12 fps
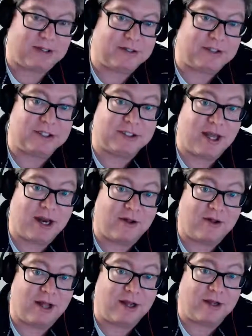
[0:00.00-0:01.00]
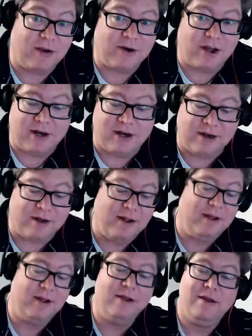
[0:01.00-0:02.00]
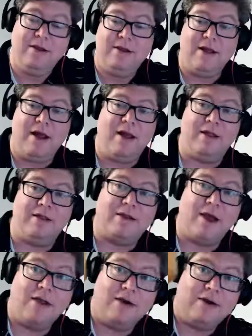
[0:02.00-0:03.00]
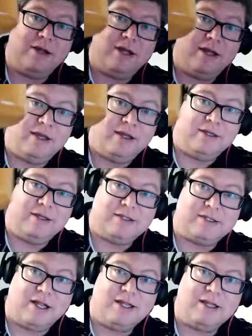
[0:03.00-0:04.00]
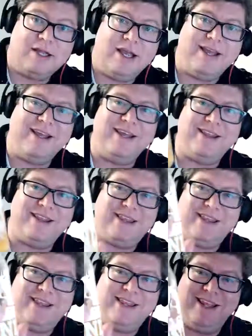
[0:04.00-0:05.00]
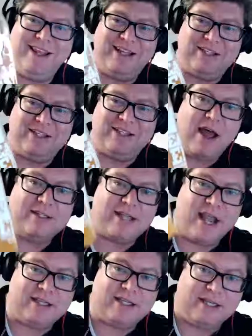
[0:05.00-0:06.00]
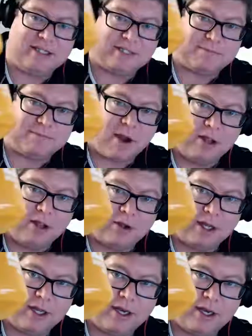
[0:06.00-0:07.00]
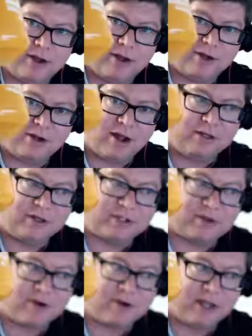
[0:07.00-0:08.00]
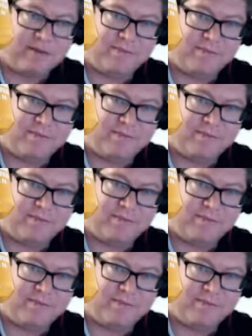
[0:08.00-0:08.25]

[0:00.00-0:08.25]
There's just not a whole lot going on here. Uh, the color is uh, it, it's not as hazy as it's probably looking here on on your screen.